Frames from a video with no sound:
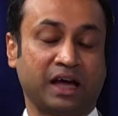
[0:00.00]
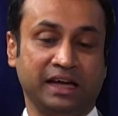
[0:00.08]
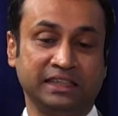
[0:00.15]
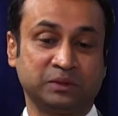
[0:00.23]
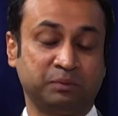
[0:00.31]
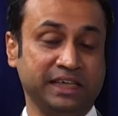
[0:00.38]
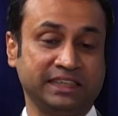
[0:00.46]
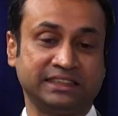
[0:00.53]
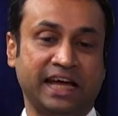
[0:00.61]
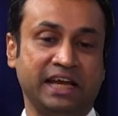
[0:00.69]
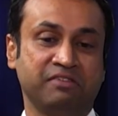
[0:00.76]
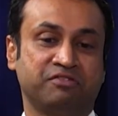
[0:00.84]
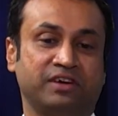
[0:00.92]
it's pretty
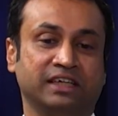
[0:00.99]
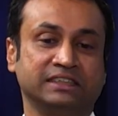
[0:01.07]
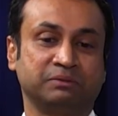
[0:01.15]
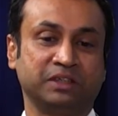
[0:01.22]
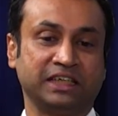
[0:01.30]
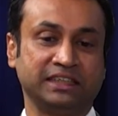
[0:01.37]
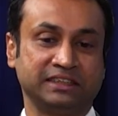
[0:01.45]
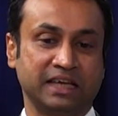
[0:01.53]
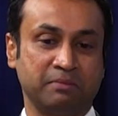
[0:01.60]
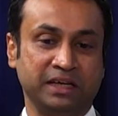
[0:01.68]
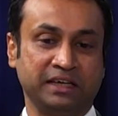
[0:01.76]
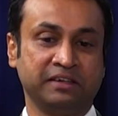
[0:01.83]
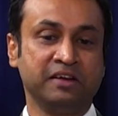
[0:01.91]
exciting for us because I
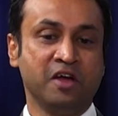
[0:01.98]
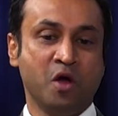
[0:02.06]
mean